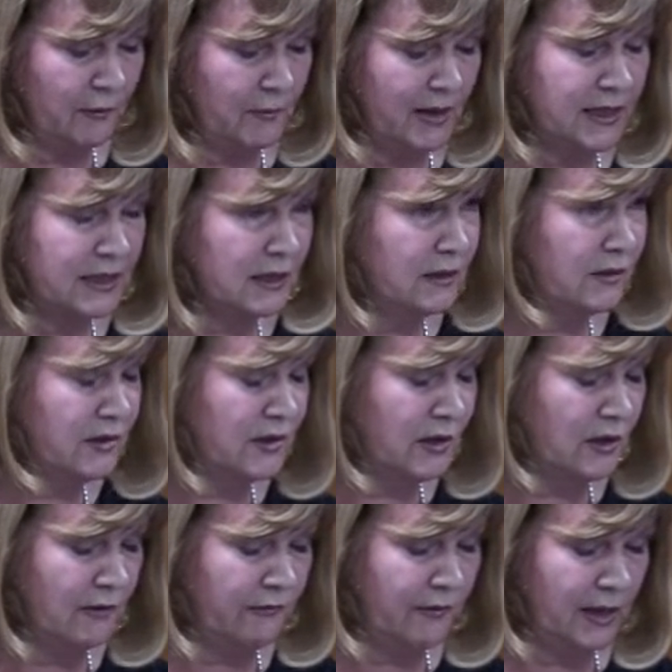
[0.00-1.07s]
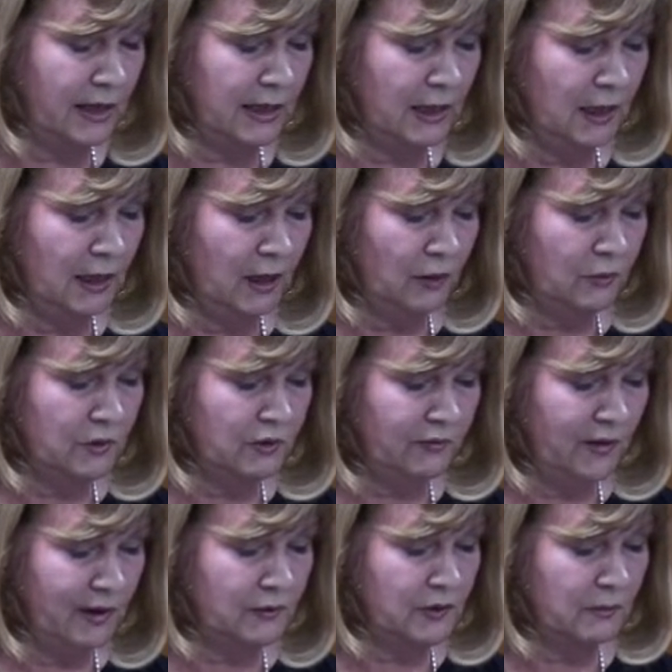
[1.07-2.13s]
a Mexican survey which
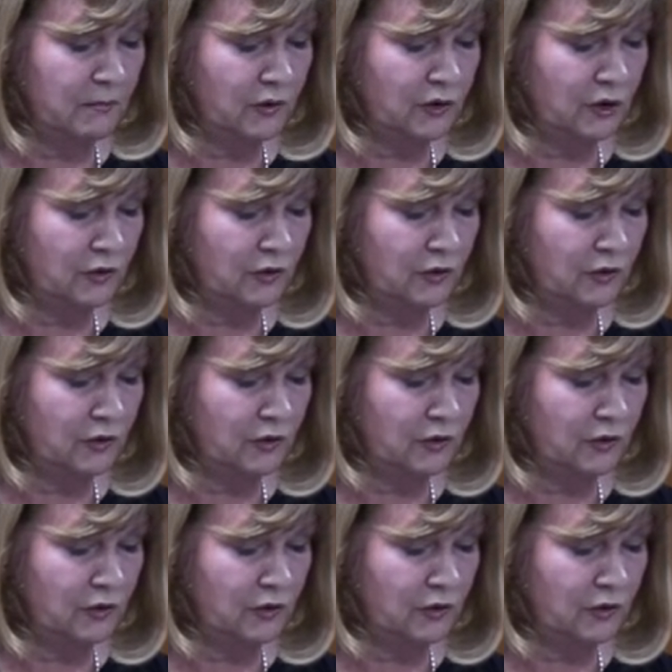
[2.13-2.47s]
found a much